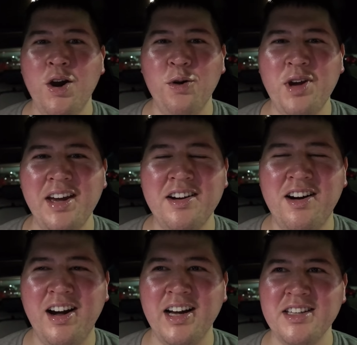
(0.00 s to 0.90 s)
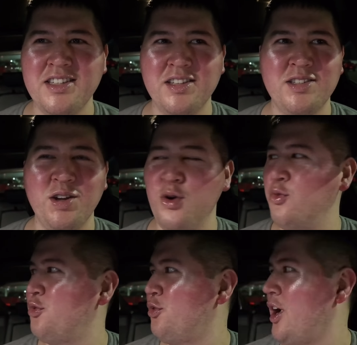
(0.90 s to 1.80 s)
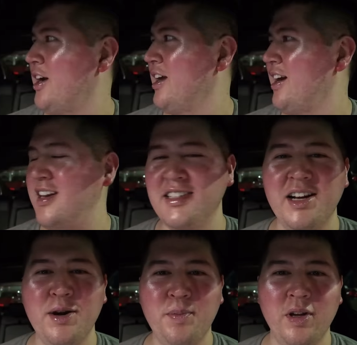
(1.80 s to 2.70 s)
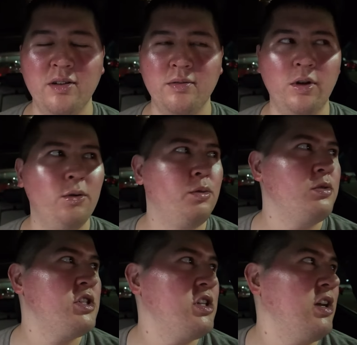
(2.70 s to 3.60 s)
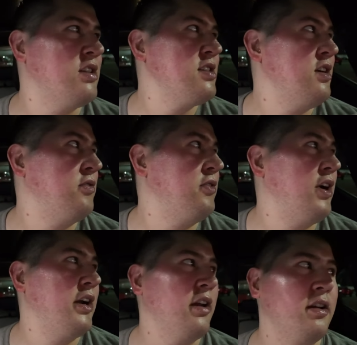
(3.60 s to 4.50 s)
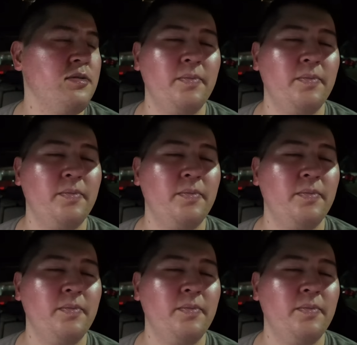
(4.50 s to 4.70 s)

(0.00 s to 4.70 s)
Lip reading: Okay guys, so Friday ended up, oh shit, it's not Friday.